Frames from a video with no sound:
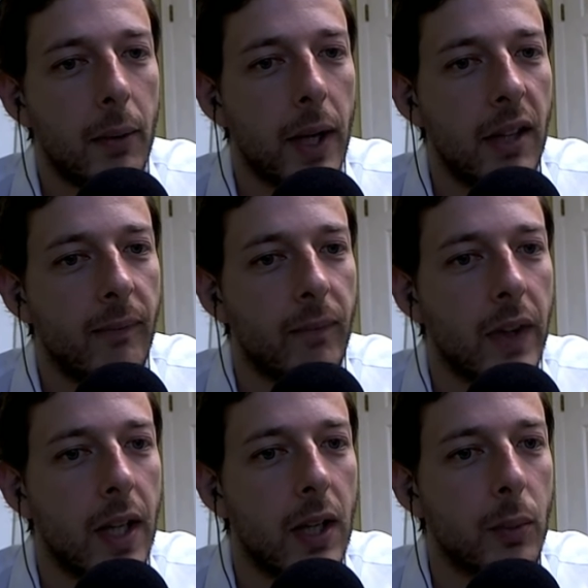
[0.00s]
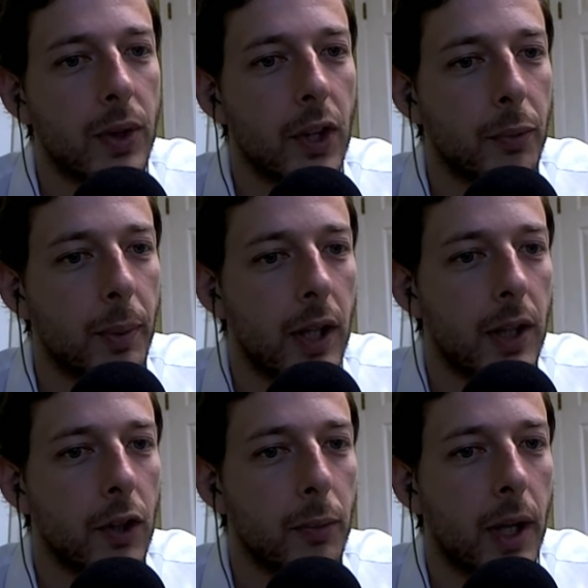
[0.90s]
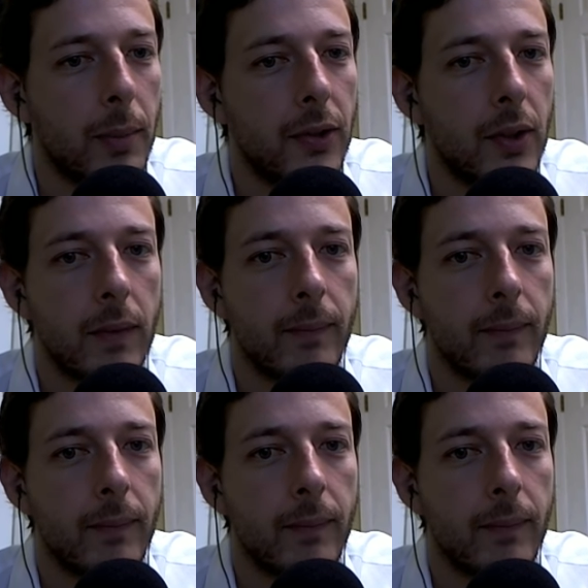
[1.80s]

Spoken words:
right? With this pawn and this pawn missing.